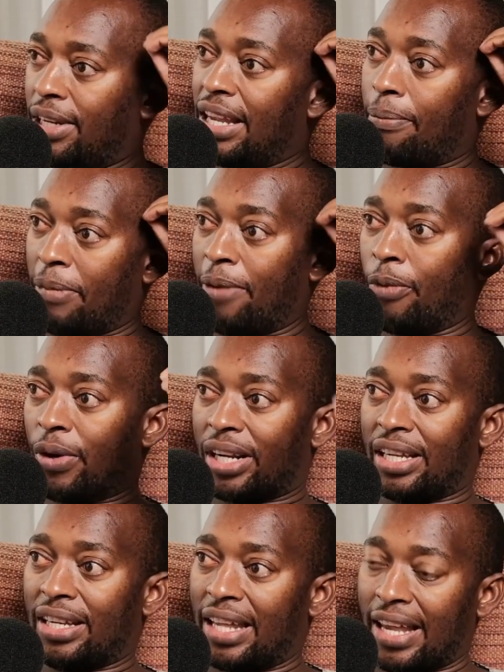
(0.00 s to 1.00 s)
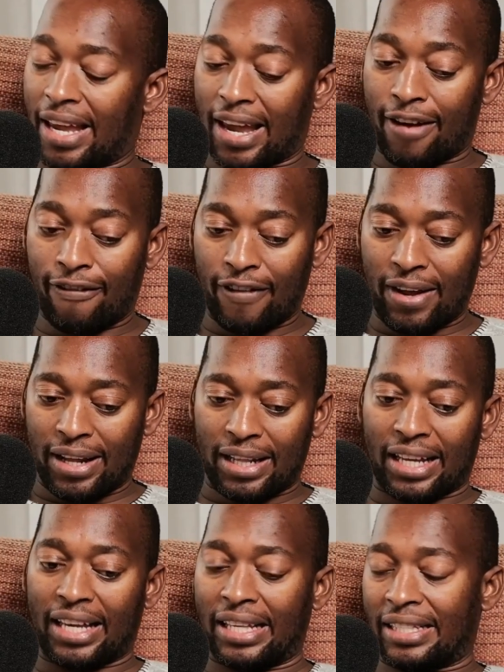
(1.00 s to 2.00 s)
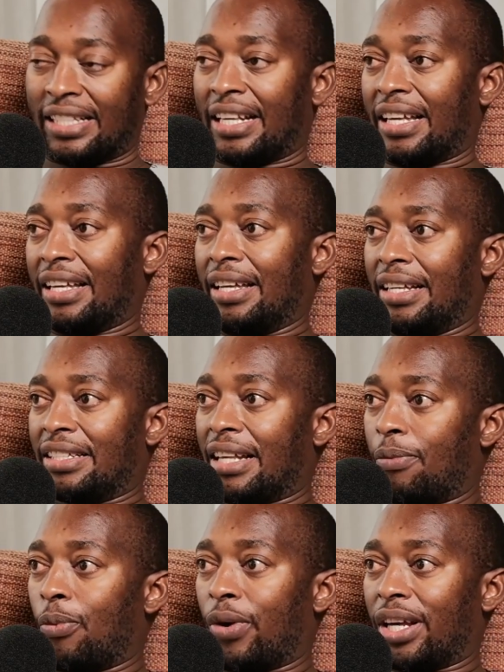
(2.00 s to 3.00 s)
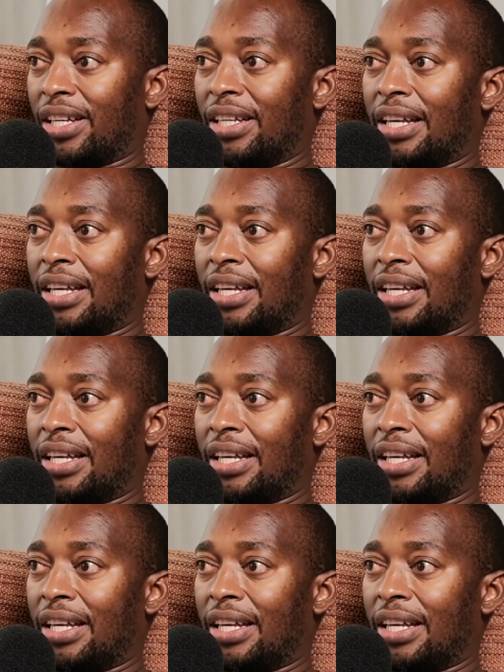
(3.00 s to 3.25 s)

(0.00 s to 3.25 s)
memory they have the cancer somewhere,